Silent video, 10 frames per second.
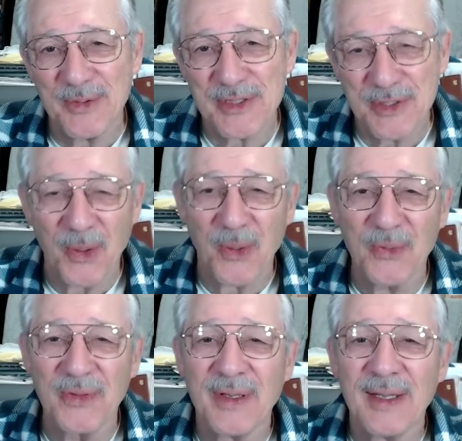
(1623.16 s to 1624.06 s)
was
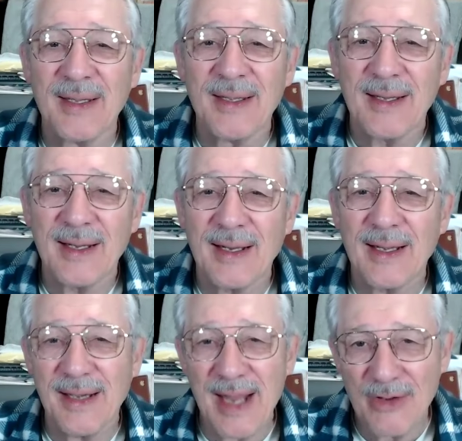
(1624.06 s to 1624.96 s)
told.
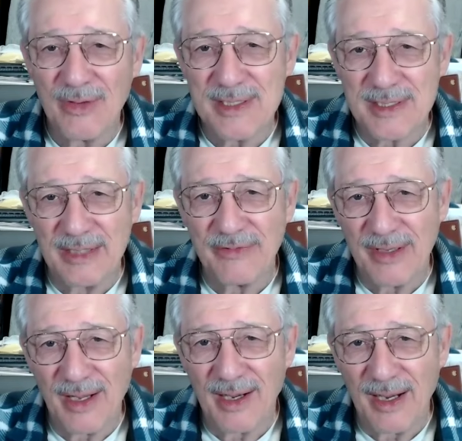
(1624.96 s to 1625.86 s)
And now he's living
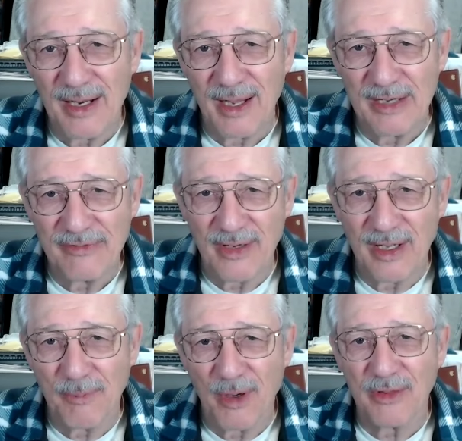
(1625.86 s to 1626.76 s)
the high life
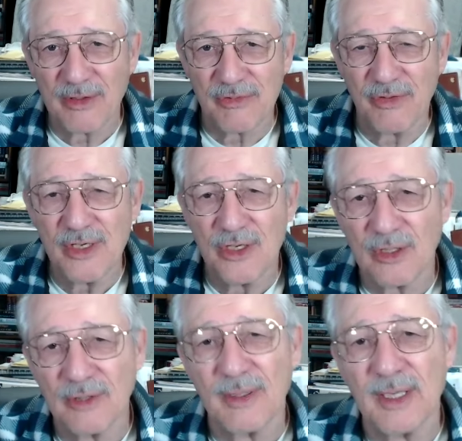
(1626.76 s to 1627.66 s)
on Martha's
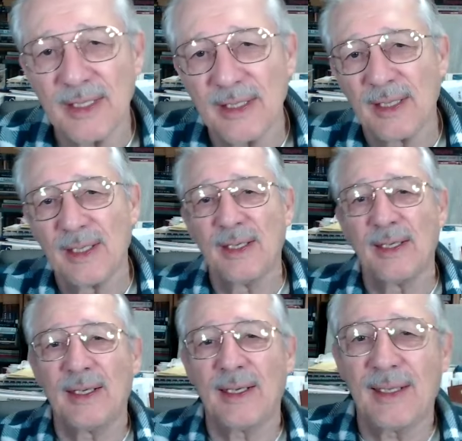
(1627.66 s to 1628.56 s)
Vineyard, right?
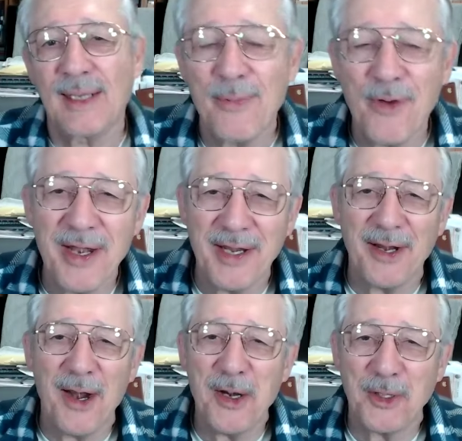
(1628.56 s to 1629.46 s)
I'm writing
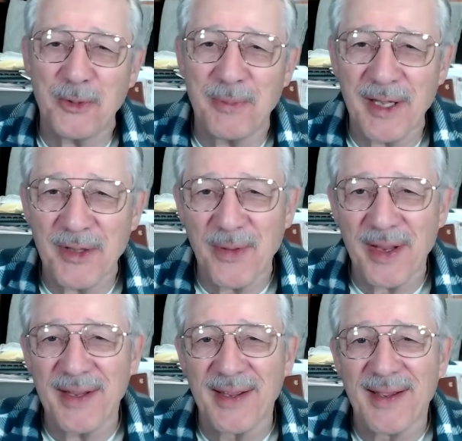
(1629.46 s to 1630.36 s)
an article, by the
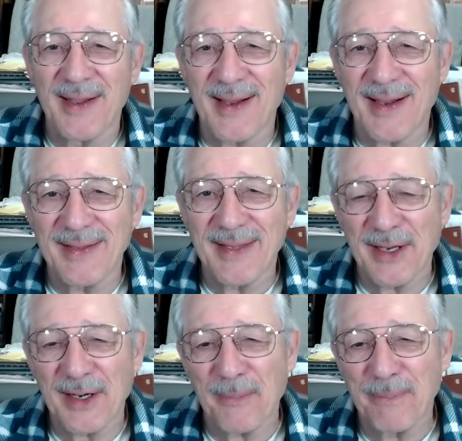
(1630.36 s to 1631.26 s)
way,
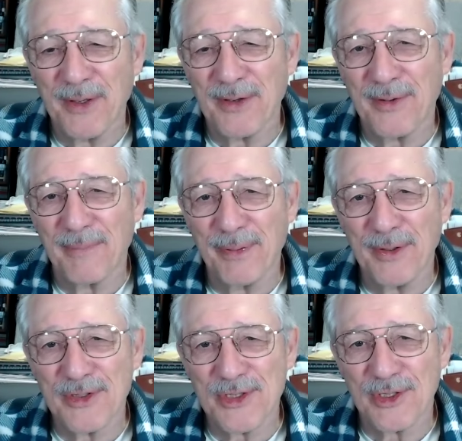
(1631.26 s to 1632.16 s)
that I'll peer,
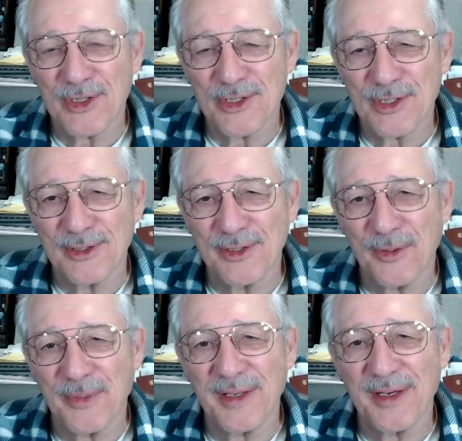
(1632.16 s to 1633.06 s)
you
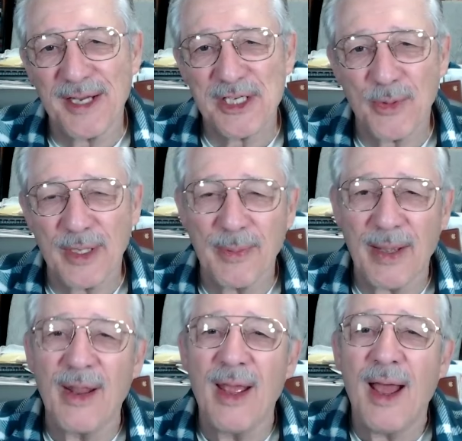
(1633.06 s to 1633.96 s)
know, within next week
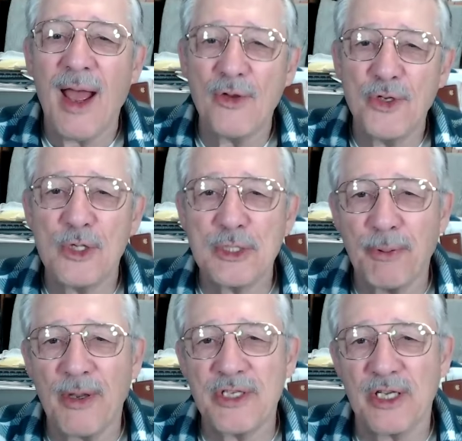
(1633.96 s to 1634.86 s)
about how U.S.
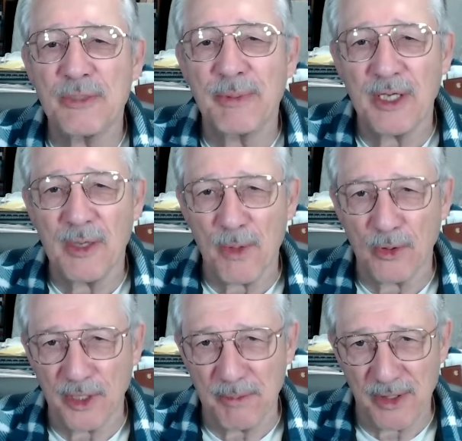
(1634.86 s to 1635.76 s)
presidents become
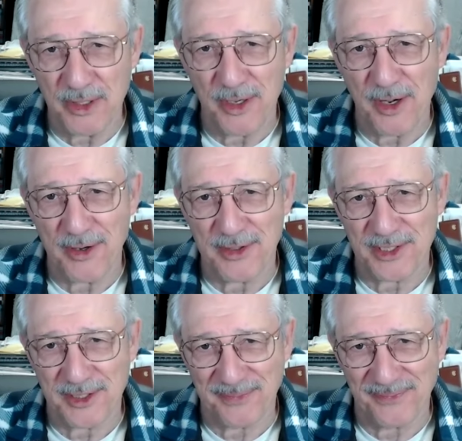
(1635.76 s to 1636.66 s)

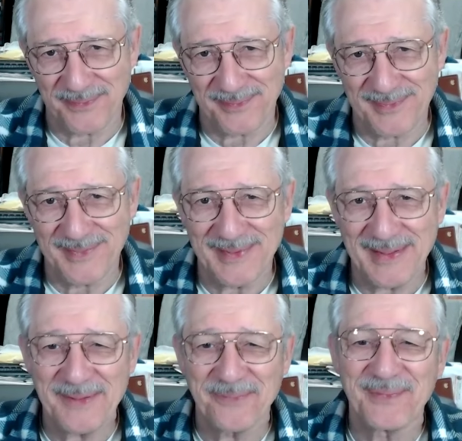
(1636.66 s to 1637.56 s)
multimillionaires,
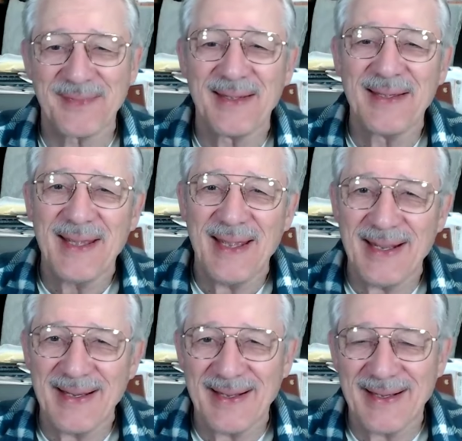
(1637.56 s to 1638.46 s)
right?
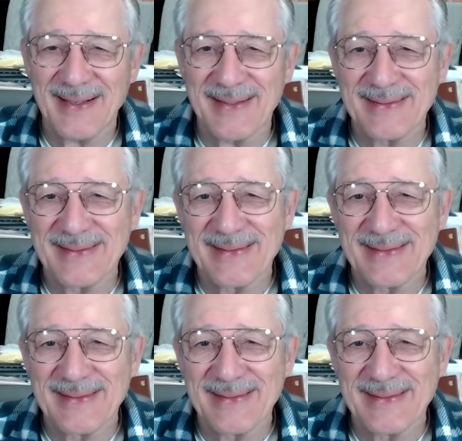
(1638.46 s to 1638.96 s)
And the